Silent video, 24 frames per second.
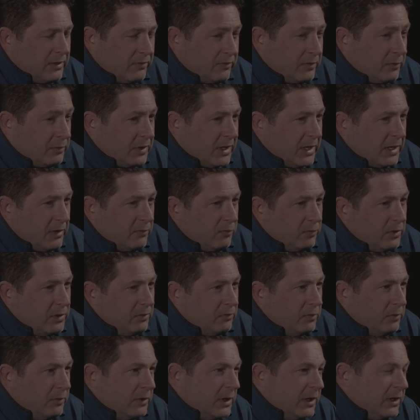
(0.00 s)
Like if somebody had
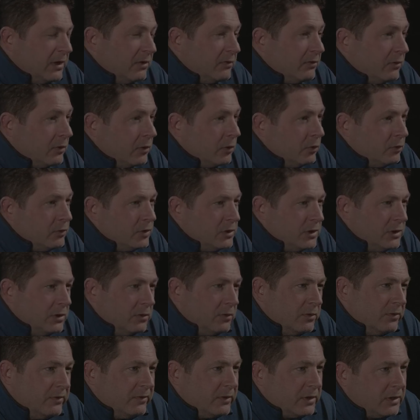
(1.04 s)
weed, we'd be like, "Is it OG
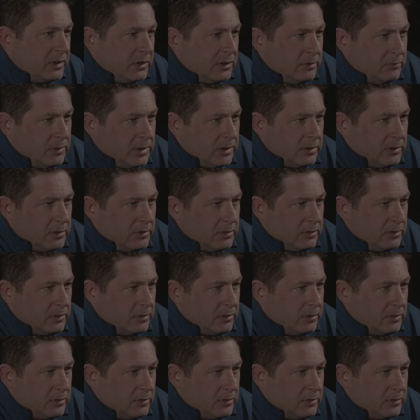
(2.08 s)
or is it Kimmy?"